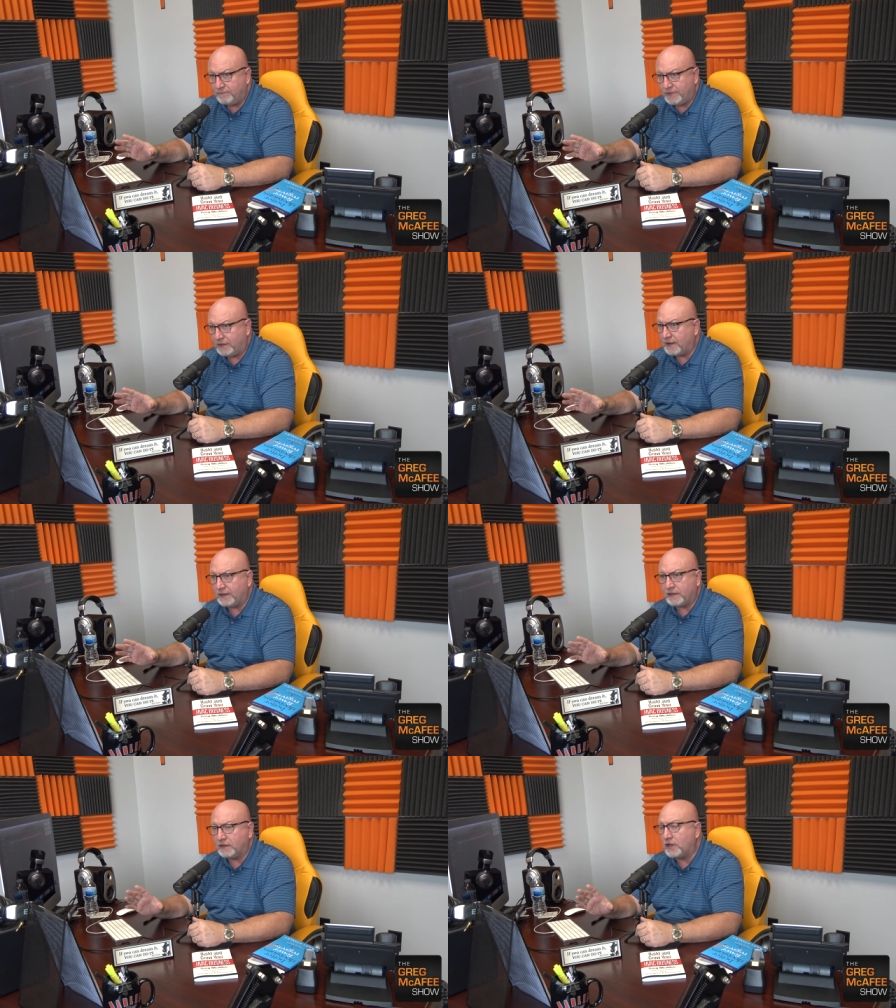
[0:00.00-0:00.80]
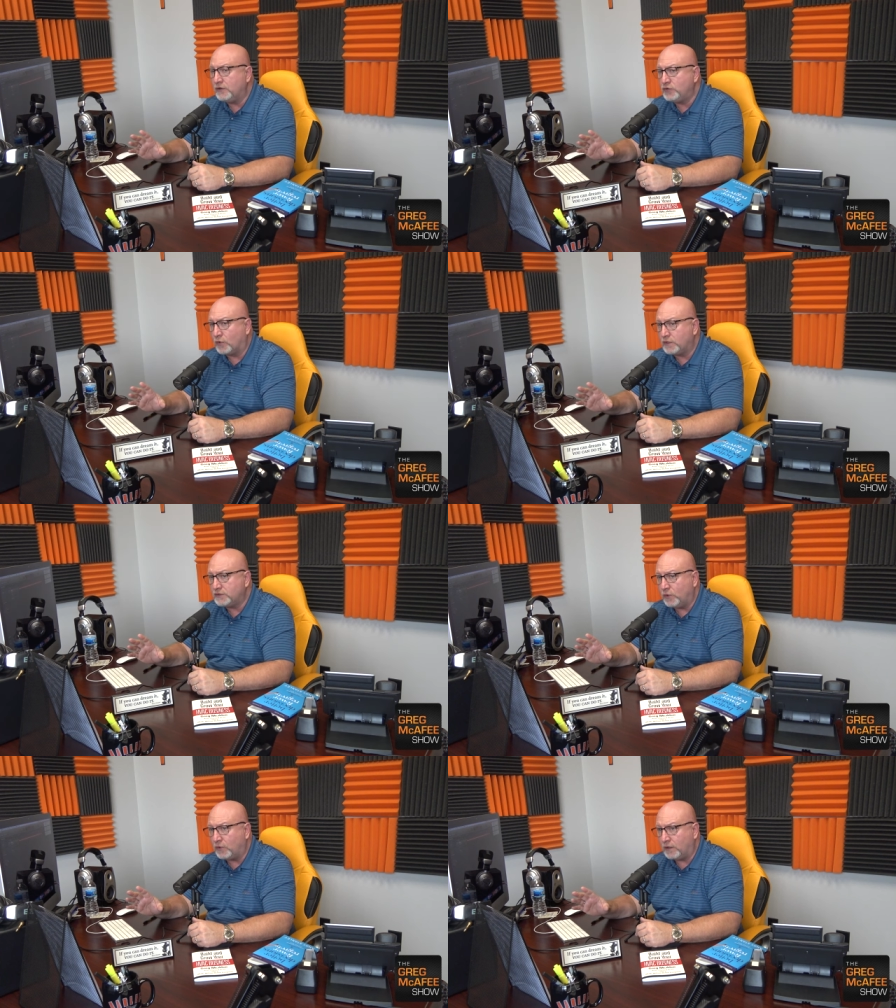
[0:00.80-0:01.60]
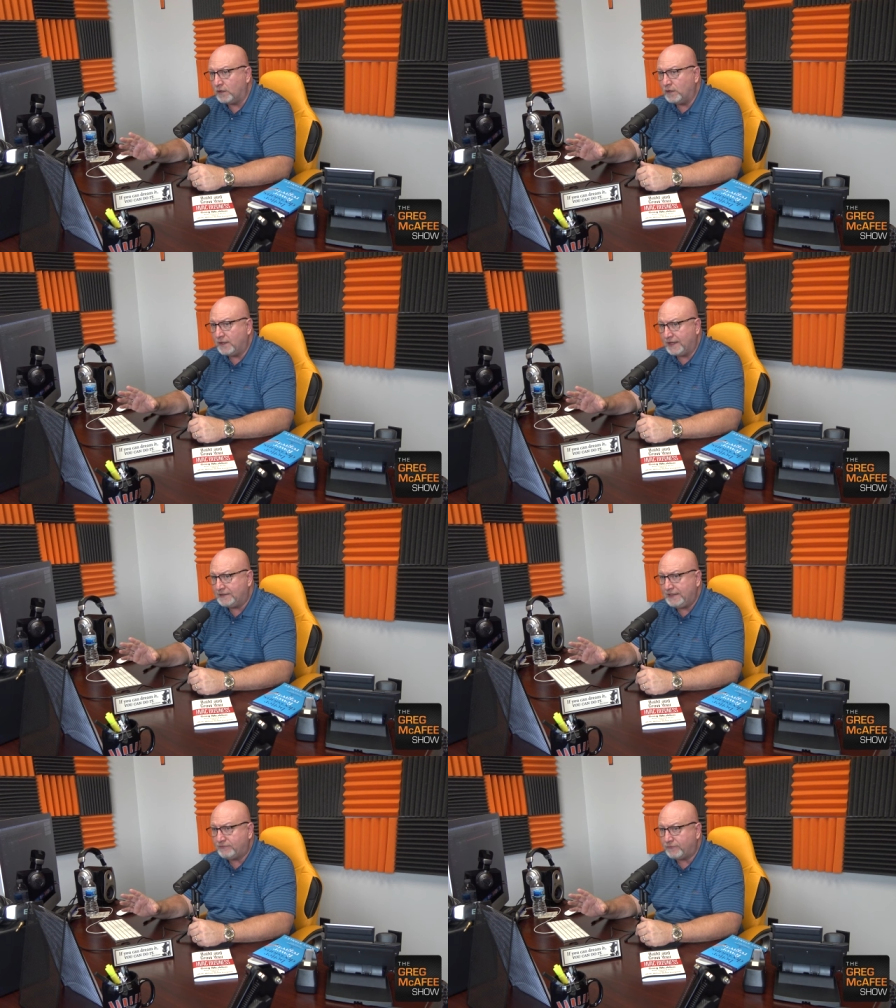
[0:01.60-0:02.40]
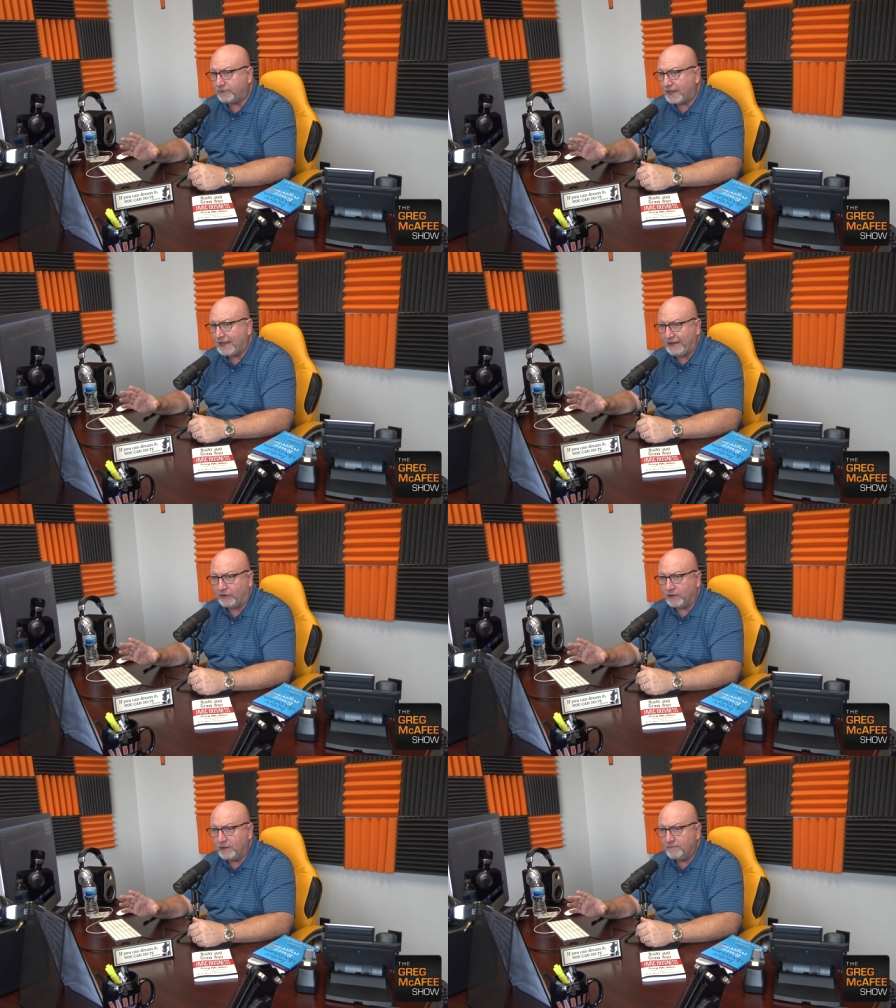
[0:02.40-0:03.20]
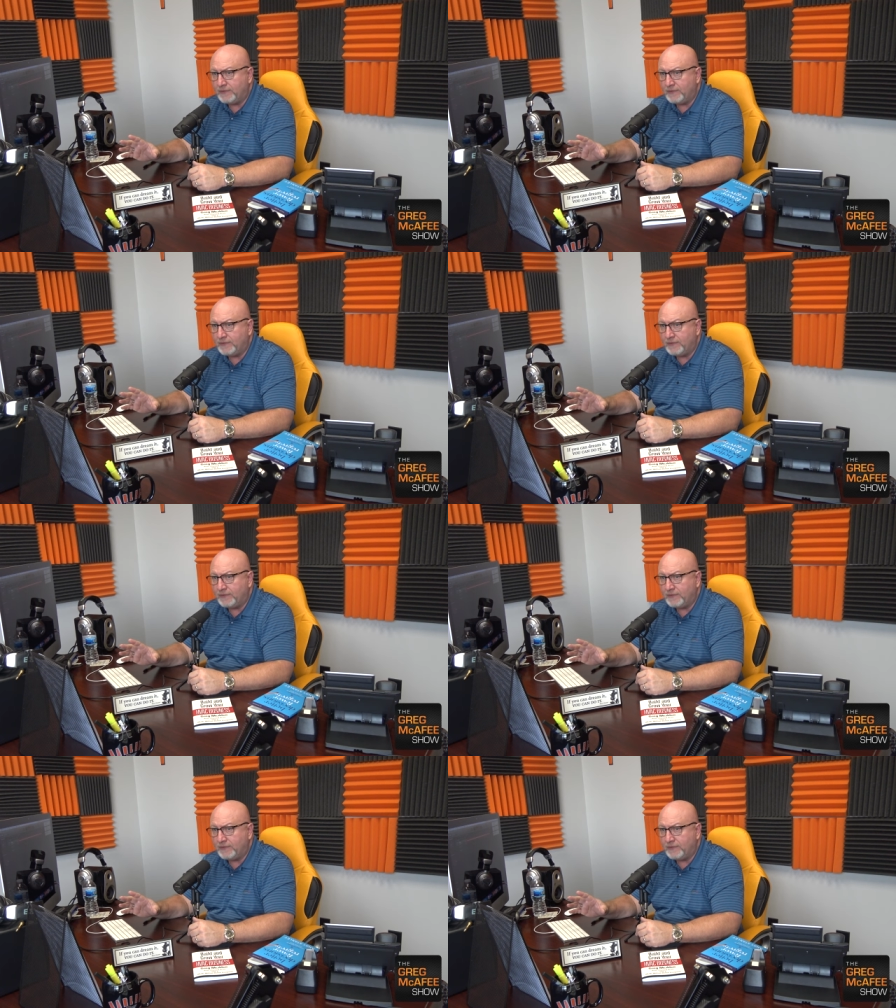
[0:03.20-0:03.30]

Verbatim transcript: They're not going to go door to door and leave a flyer.